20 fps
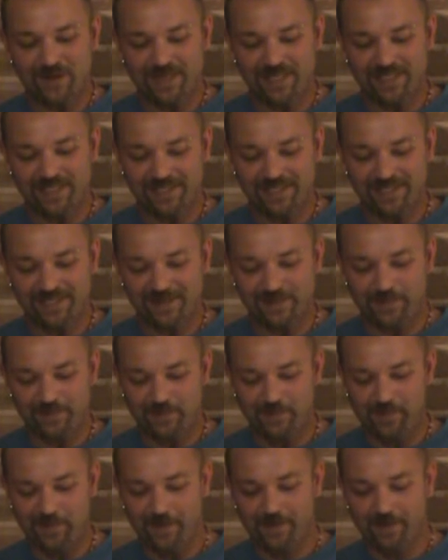system.
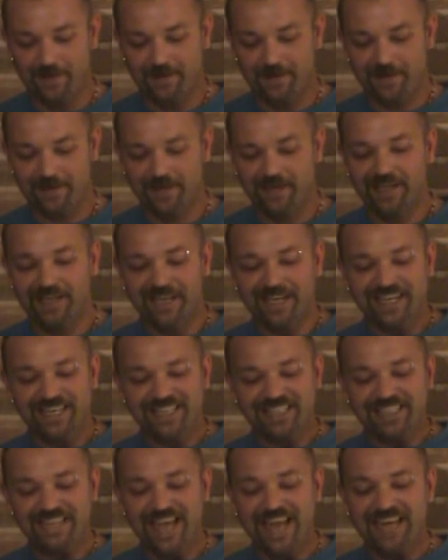
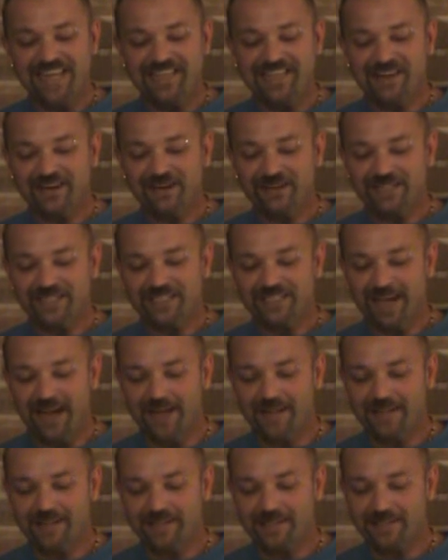Standing there in silence,